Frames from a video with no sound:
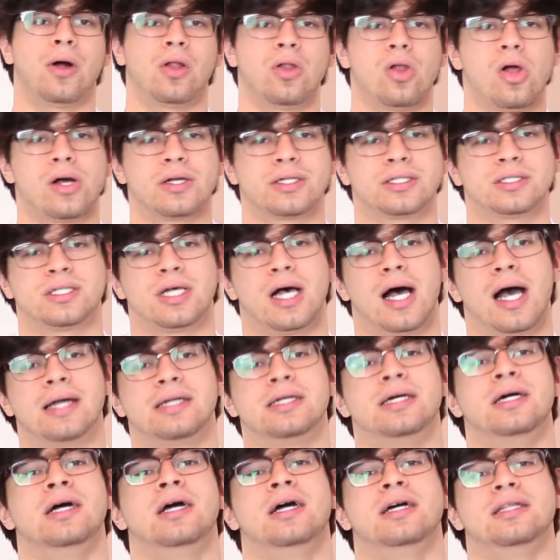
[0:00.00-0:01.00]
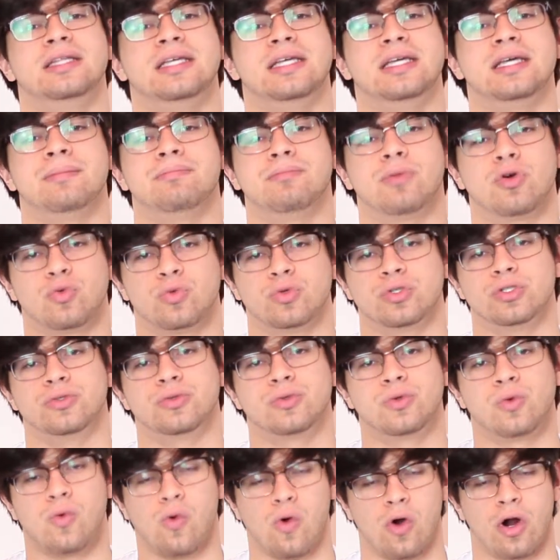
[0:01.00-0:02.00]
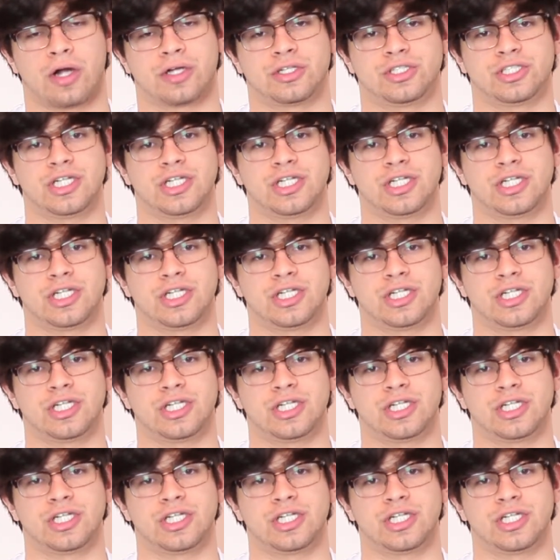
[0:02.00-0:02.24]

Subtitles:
alongside the maroon work